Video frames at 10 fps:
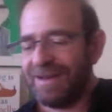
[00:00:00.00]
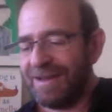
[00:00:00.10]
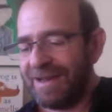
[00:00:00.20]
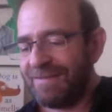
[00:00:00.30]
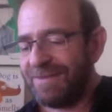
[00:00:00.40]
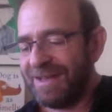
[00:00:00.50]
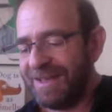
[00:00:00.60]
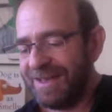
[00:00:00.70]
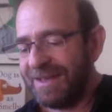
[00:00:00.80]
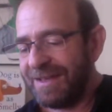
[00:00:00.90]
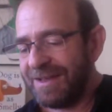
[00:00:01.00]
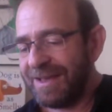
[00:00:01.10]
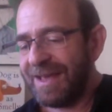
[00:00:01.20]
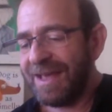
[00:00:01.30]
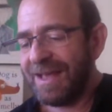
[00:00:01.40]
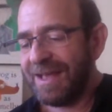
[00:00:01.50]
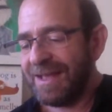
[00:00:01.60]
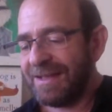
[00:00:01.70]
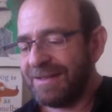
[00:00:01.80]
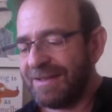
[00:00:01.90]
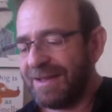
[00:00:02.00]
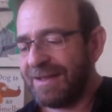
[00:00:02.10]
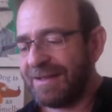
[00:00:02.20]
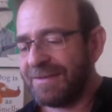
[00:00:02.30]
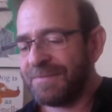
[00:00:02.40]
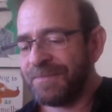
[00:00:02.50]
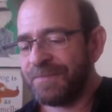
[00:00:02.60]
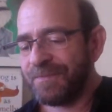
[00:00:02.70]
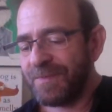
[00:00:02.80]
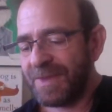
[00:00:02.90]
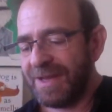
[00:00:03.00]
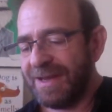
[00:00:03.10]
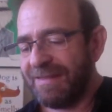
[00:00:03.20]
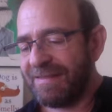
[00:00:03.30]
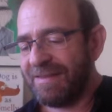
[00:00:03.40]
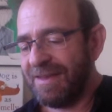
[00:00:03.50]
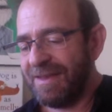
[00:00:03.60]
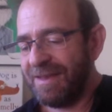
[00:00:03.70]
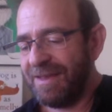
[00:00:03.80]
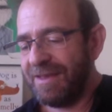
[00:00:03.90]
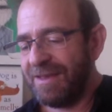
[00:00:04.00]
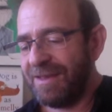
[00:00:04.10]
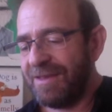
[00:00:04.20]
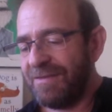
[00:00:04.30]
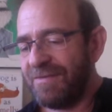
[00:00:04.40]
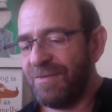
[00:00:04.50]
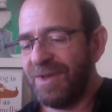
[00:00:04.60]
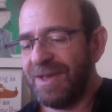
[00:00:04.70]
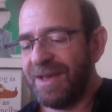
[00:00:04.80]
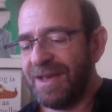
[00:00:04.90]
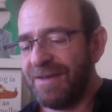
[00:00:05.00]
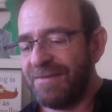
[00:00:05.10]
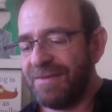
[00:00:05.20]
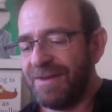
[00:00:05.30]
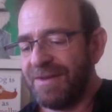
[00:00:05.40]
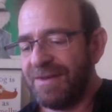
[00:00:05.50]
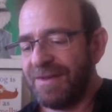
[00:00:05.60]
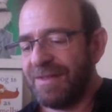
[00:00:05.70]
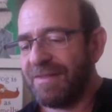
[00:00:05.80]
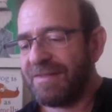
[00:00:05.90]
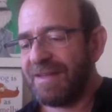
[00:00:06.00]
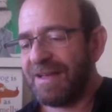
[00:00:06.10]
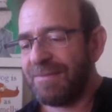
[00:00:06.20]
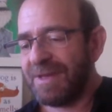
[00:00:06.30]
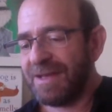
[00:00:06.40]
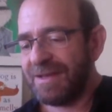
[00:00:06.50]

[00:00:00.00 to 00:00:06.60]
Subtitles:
Lovely. And let's see if we have some.